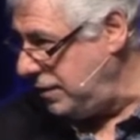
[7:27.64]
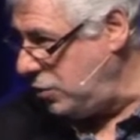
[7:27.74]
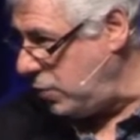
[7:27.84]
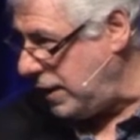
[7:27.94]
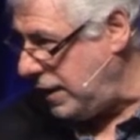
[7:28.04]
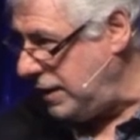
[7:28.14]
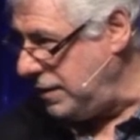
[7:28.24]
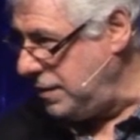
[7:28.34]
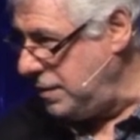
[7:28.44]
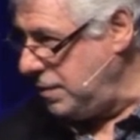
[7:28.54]
dweller,
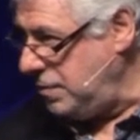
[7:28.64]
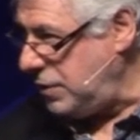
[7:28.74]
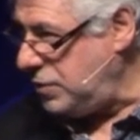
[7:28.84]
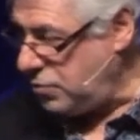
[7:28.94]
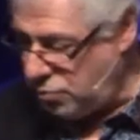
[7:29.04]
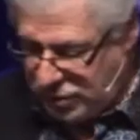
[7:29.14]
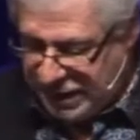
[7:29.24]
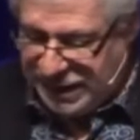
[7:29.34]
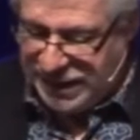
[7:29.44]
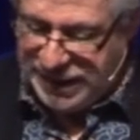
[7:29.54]
but to
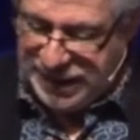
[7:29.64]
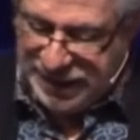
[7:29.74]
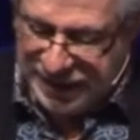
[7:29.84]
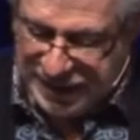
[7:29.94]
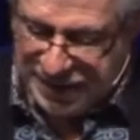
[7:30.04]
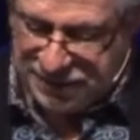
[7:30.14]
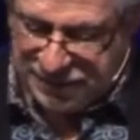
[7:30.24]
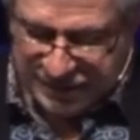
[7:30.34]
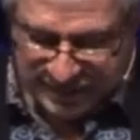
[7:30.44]
really live